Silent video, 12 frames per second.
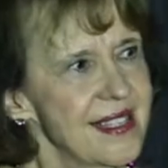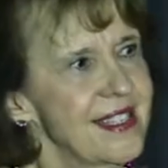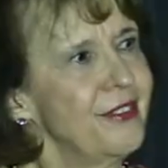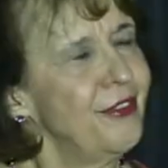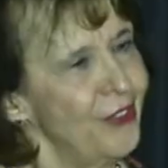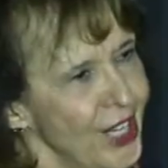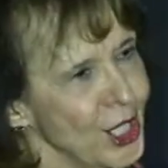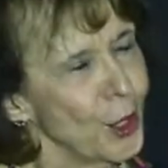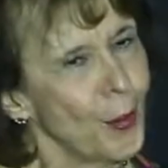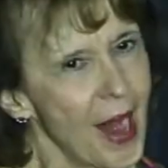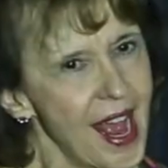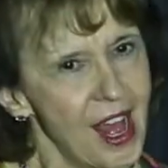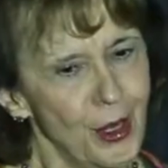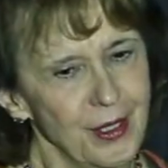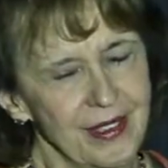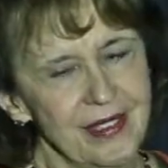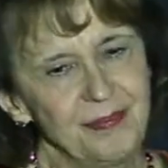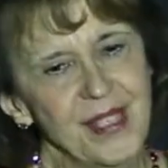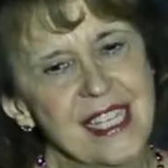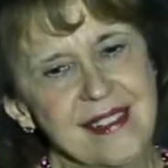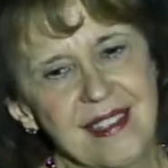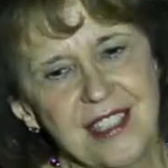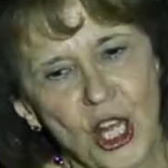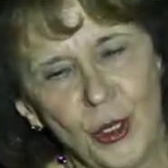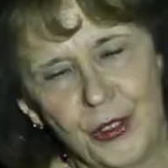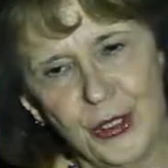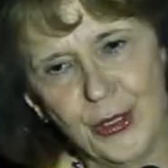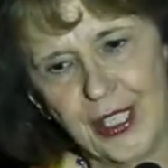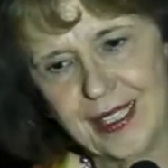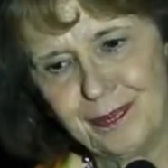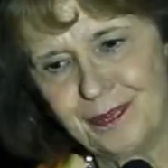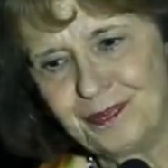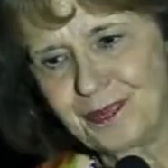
to figure out his adulthood.